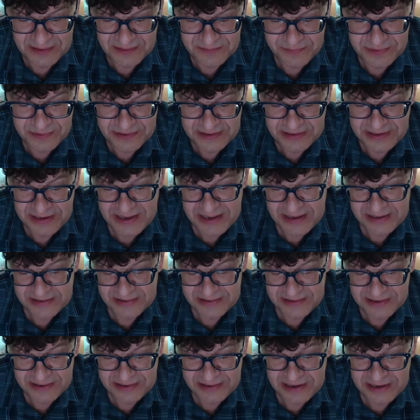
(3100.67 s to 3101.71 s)
but
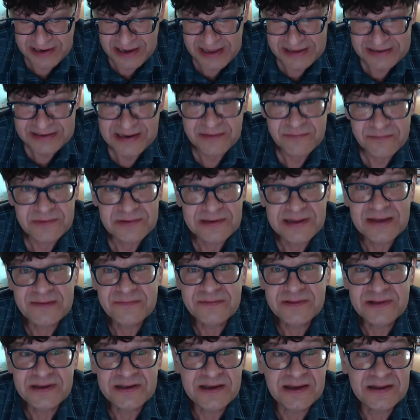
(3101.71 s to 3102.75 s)
again, and I'd never
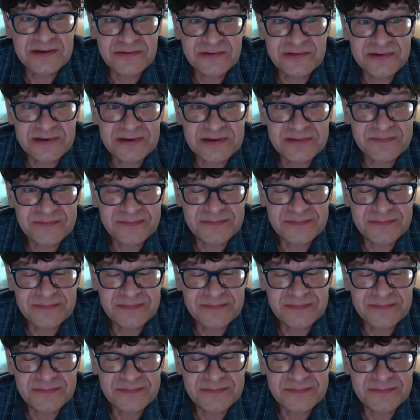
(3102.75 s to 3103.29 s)
left the country.